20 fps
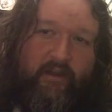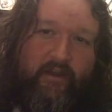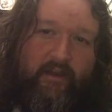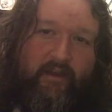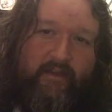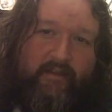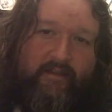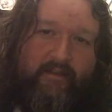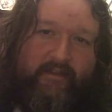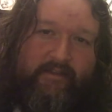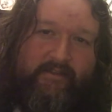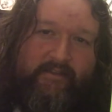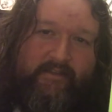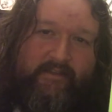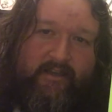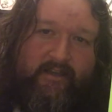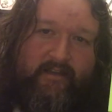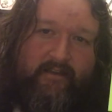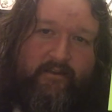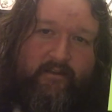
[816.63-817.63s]
in this
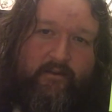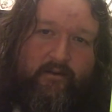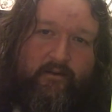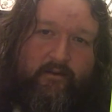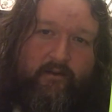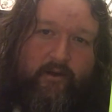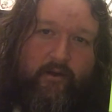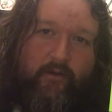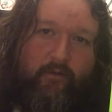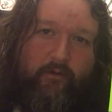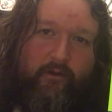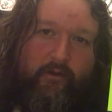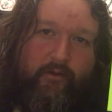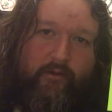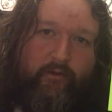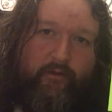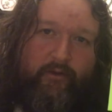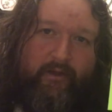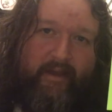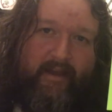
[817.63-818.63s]
scene that are worth
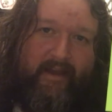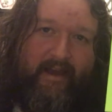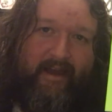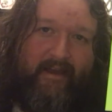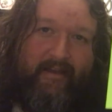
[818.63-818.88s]
looking at.